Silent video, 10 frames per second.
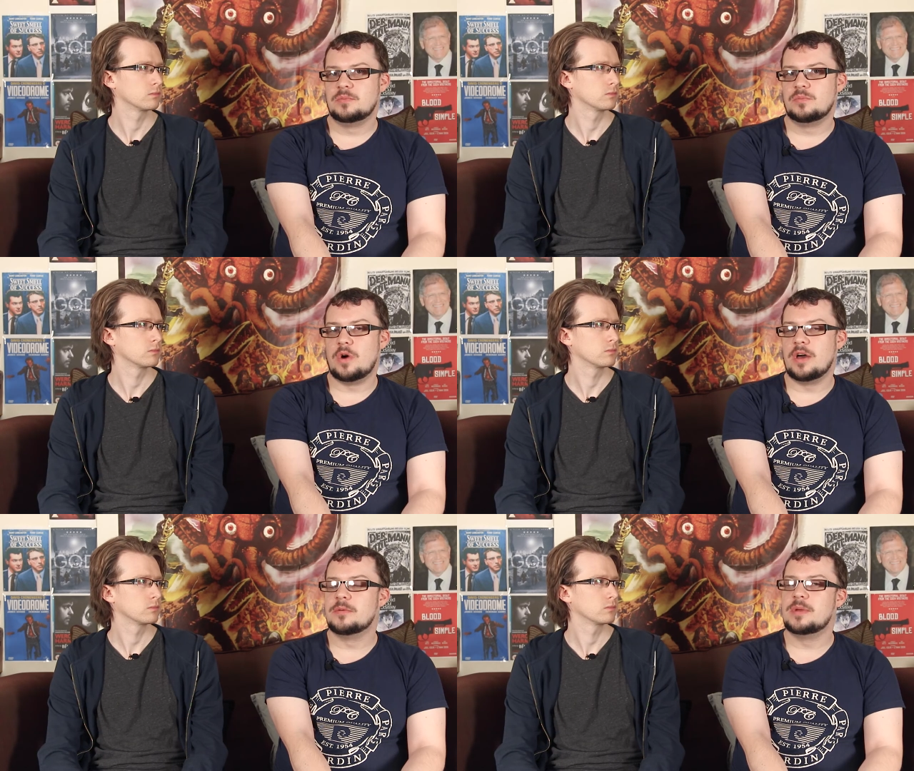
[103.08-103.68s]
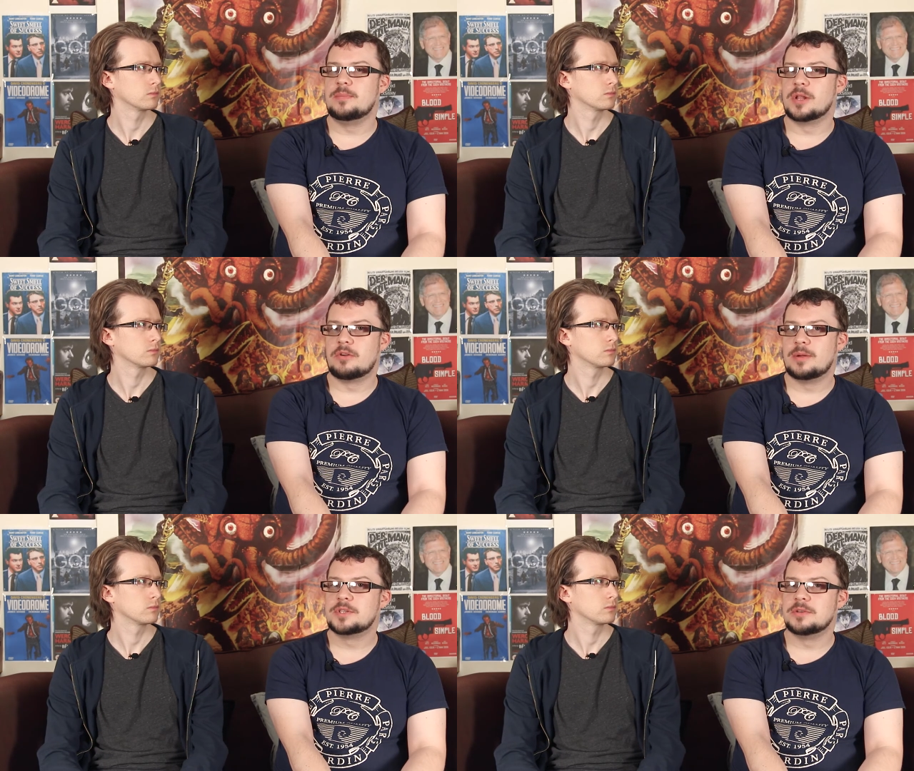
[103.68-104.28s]
Speaker 1: what other people are
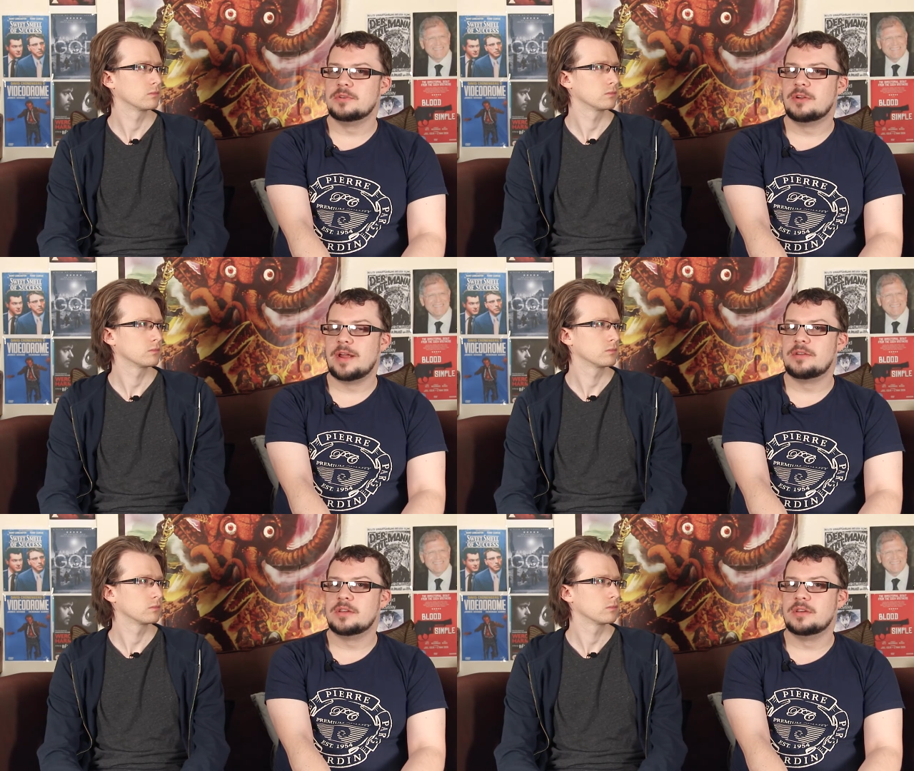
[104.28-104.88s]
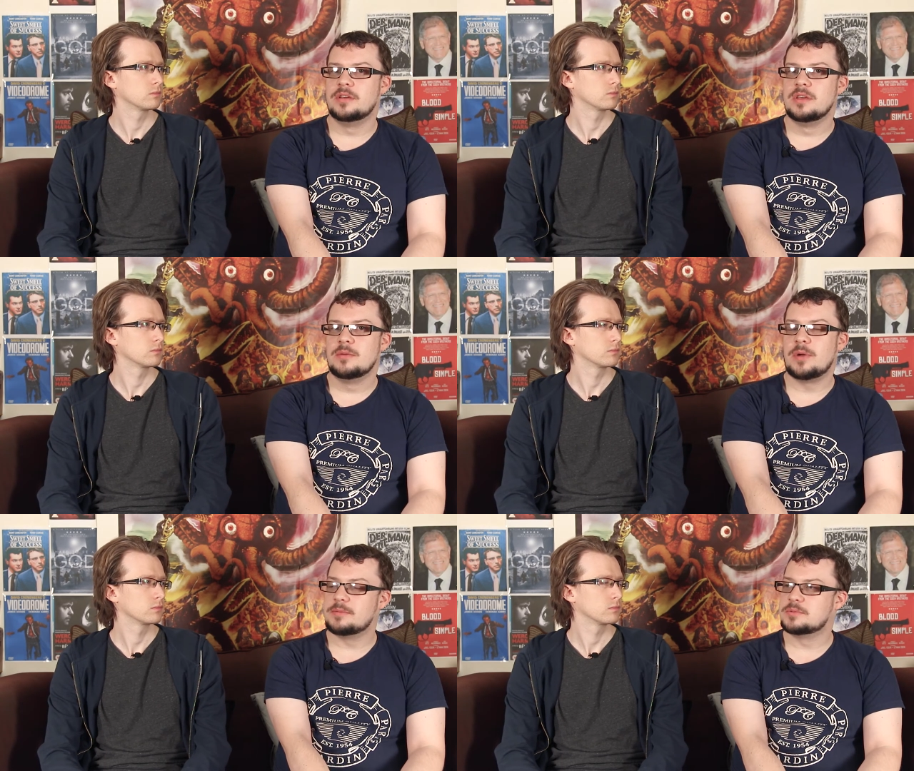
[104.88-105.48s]
up to around her,
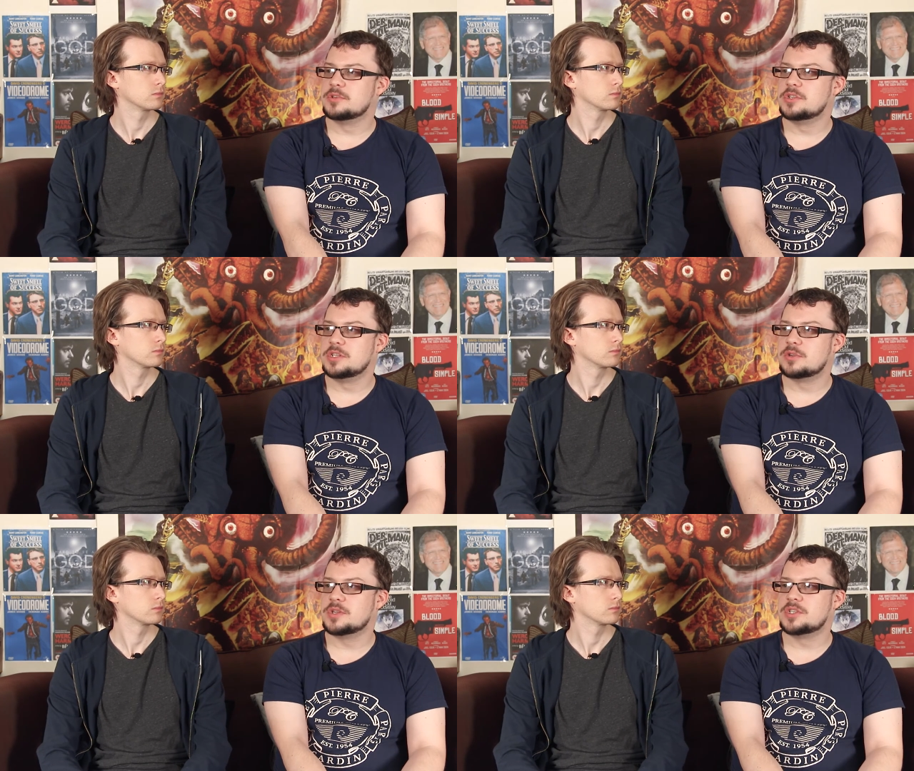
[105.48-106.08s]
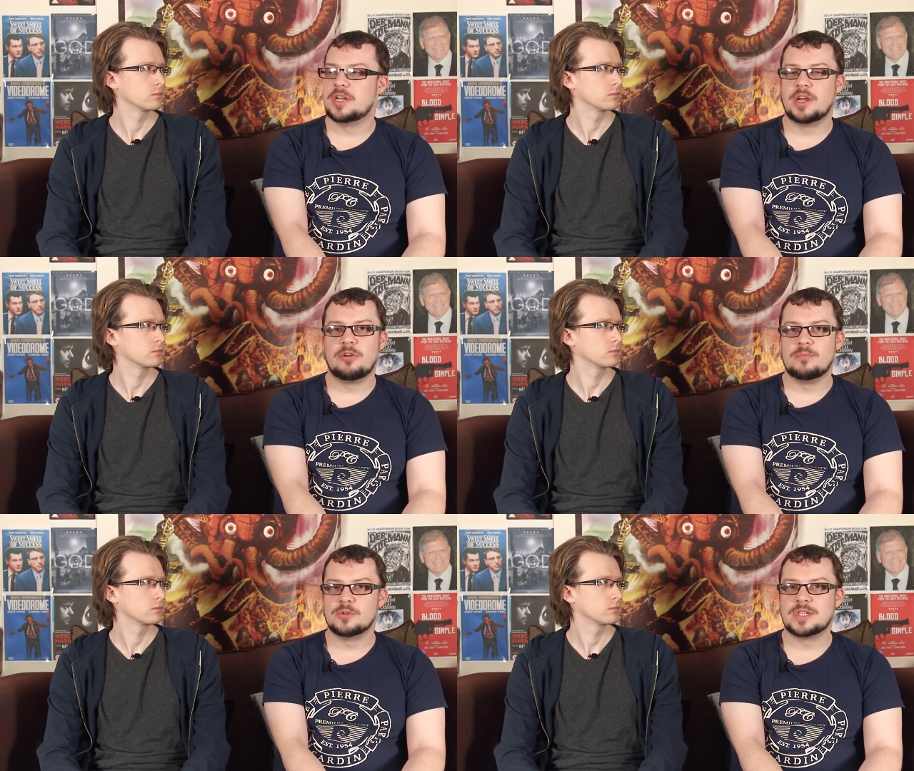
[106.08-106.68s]
perhaps because she's questioning her
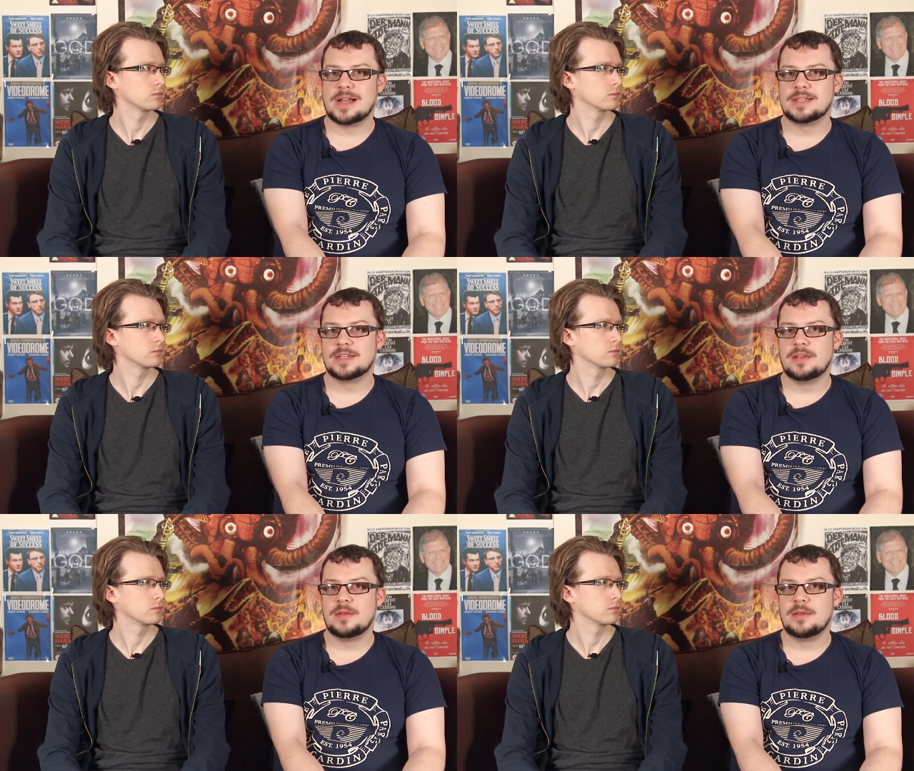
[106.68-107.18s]
own mortality.